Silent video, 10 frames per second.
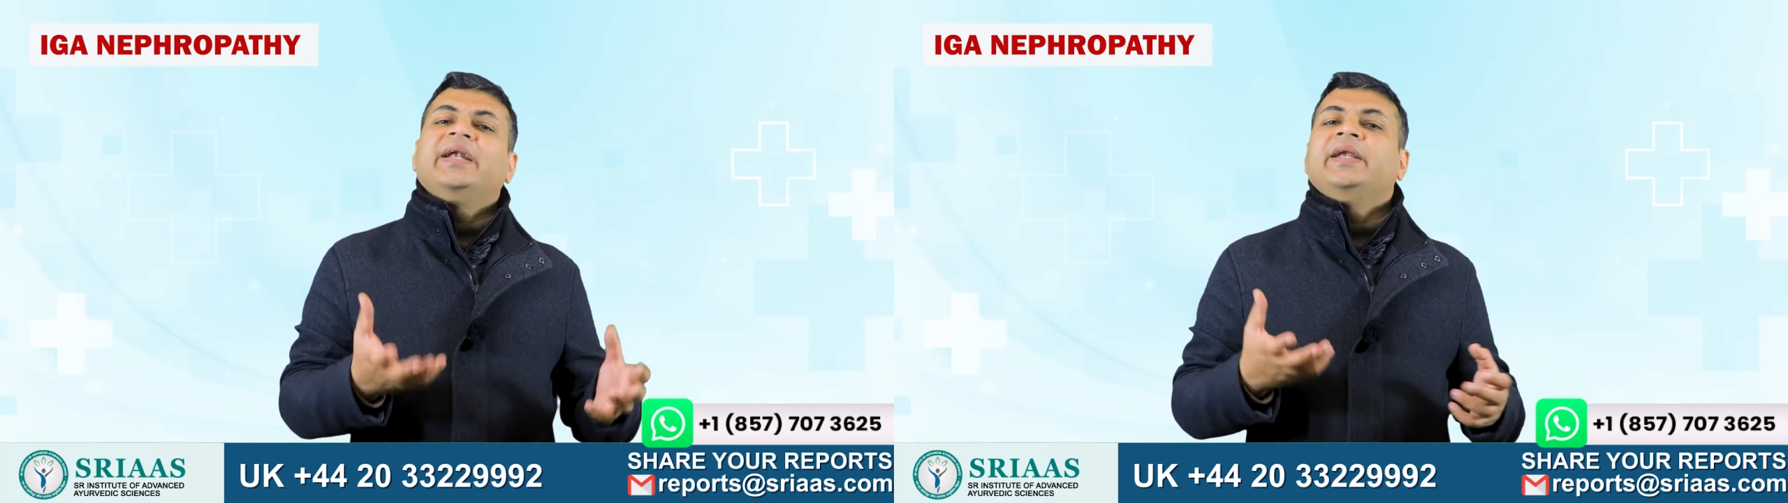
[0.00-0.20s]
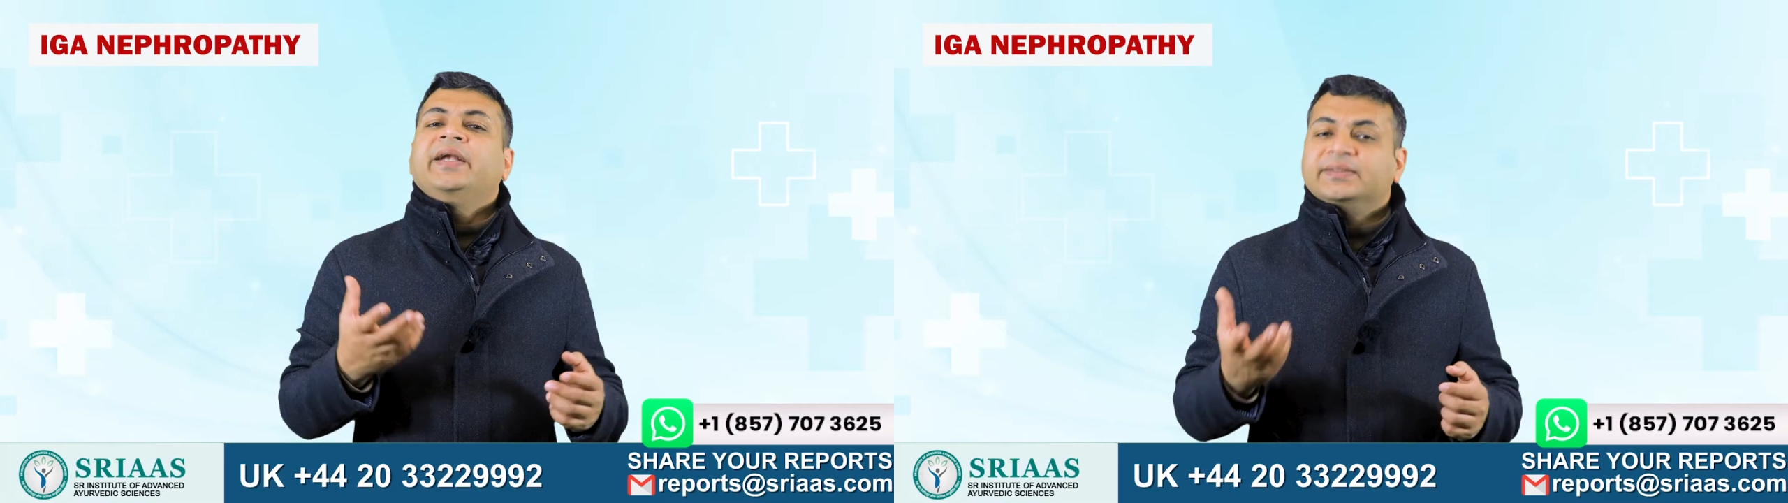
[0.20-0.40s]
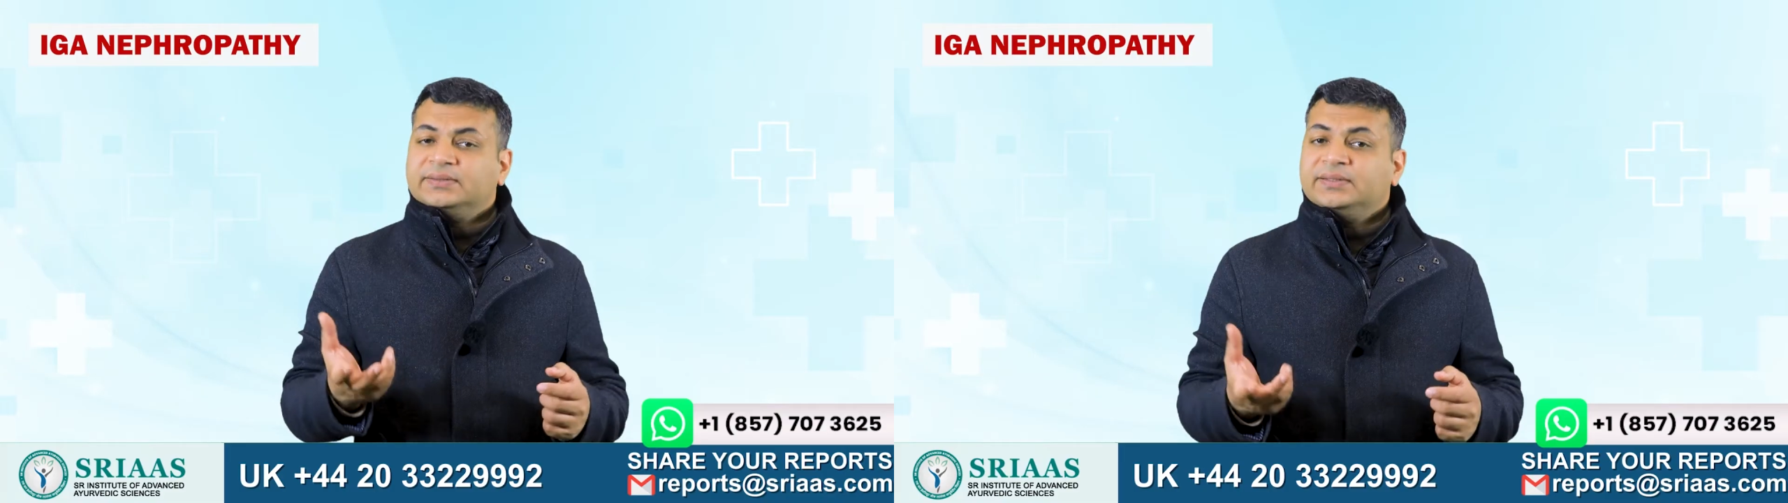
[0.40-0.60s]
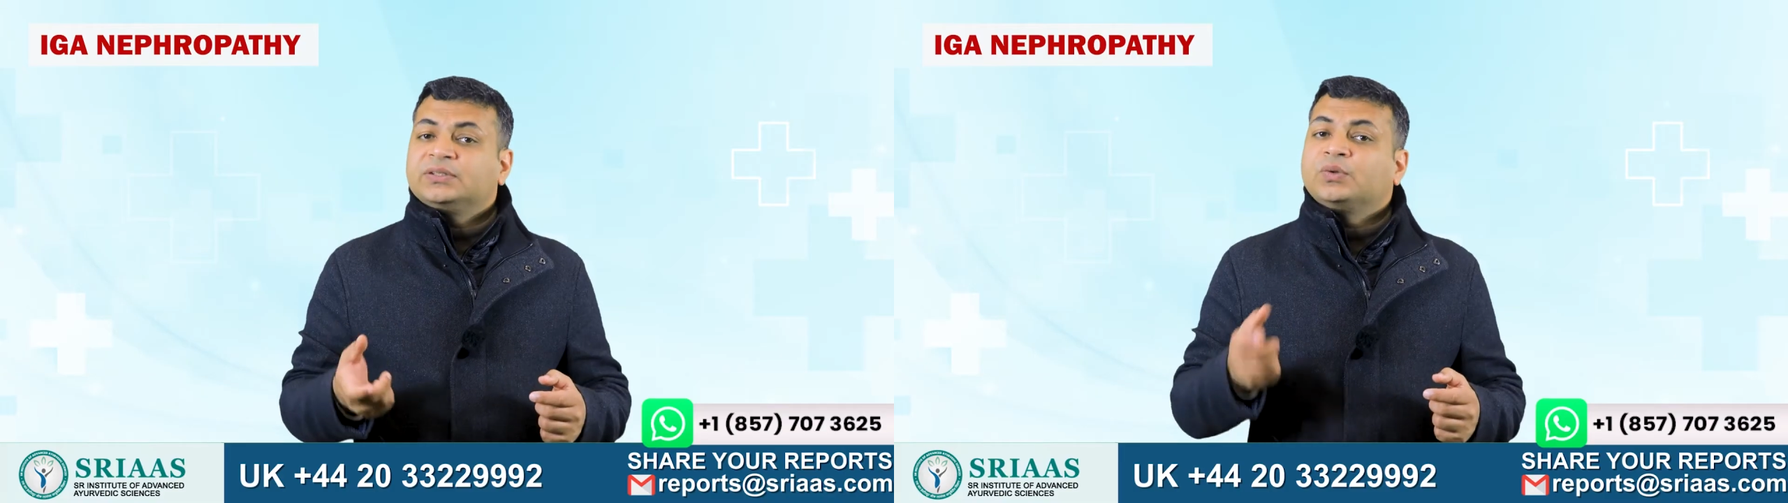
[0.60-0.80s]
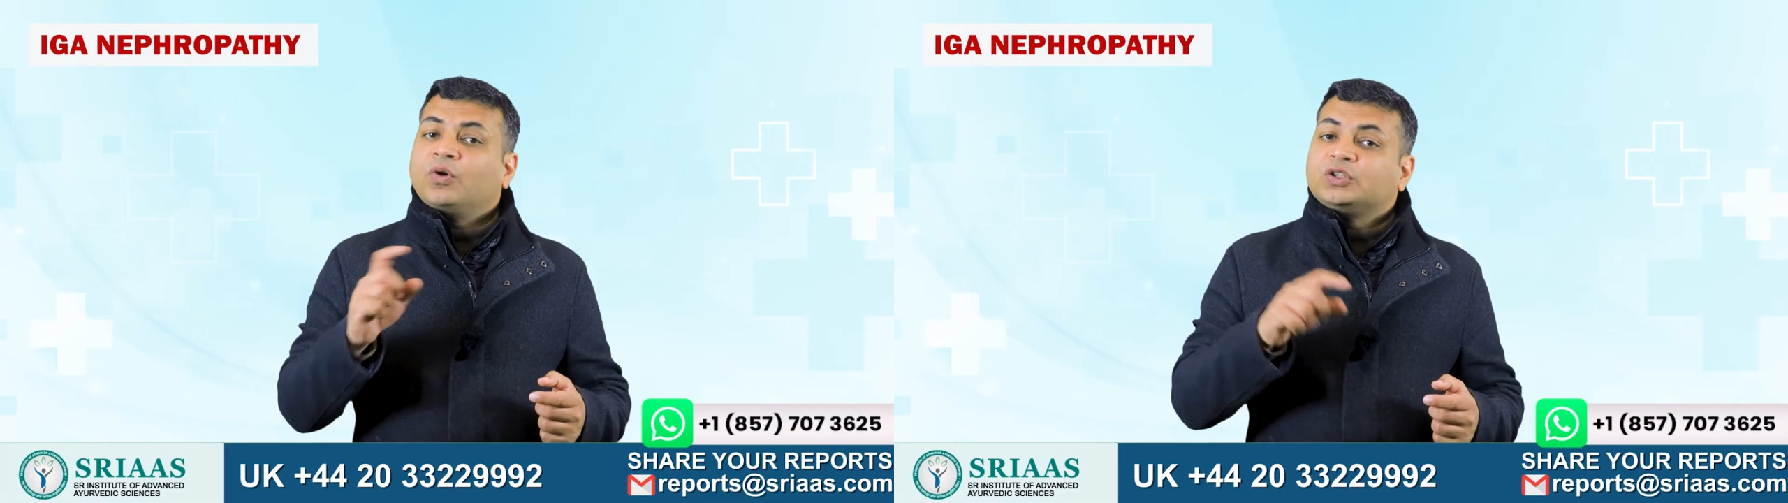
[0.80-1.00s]
kidney
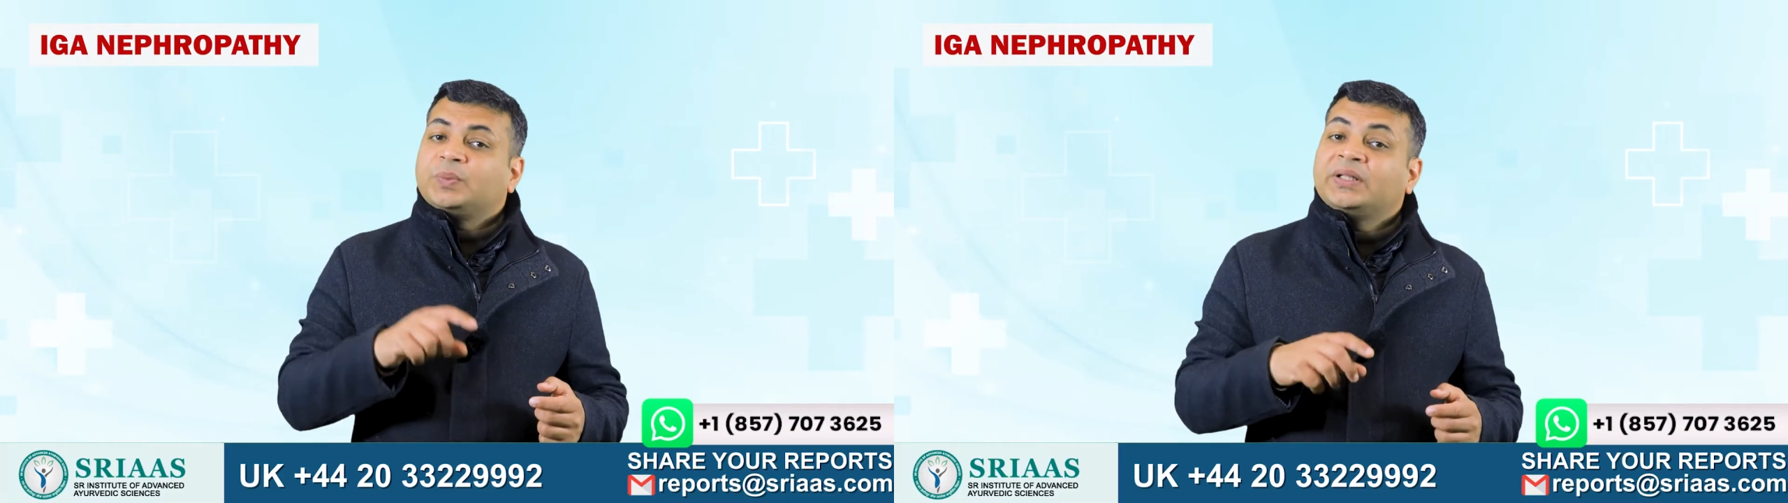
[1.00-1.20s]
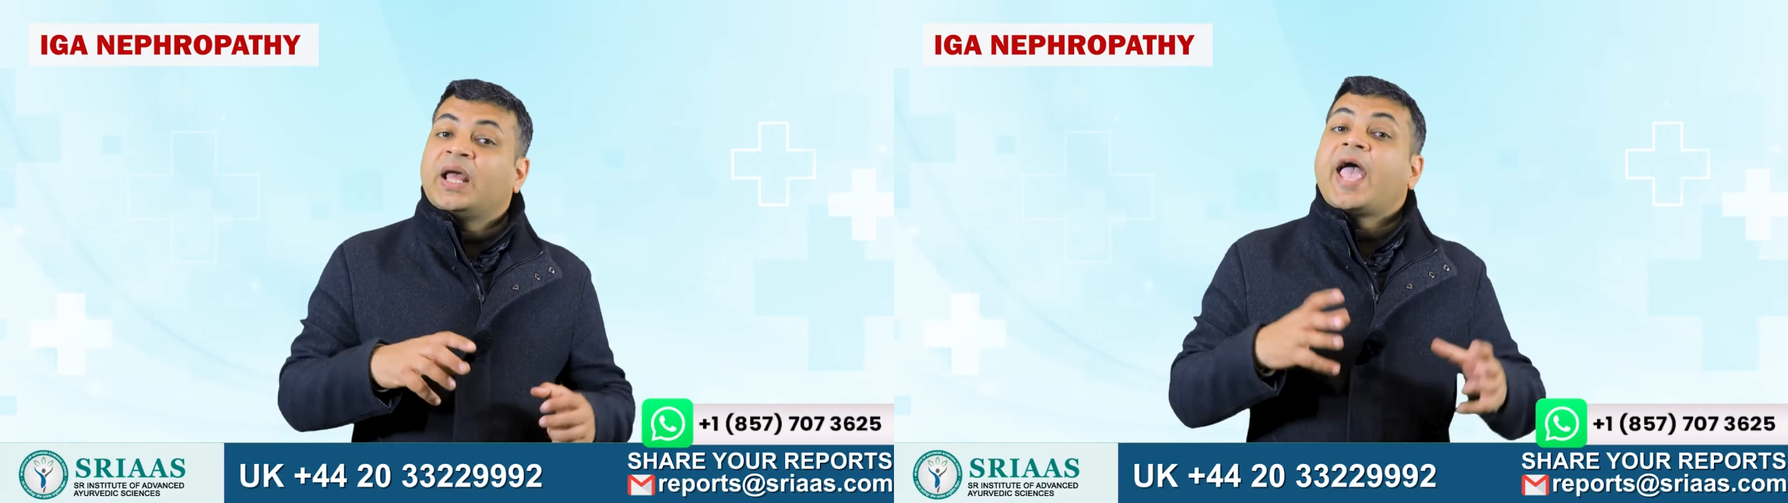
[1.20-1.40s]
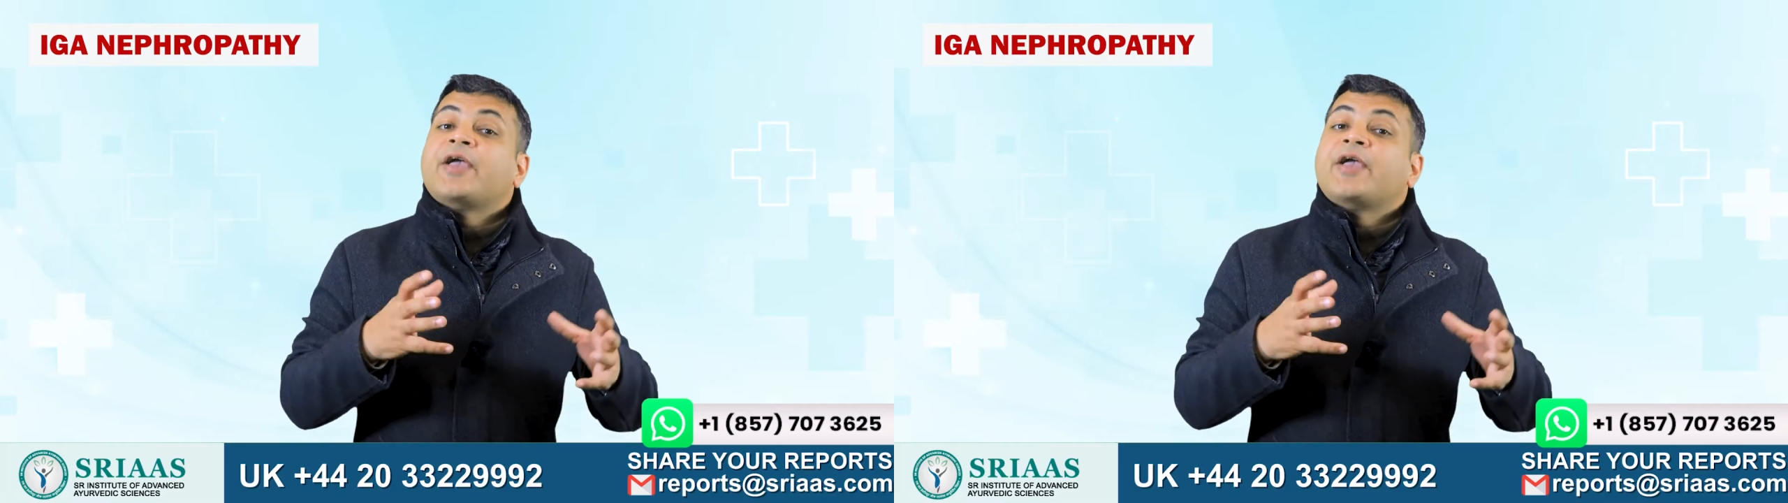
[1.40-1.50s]
disease caused by the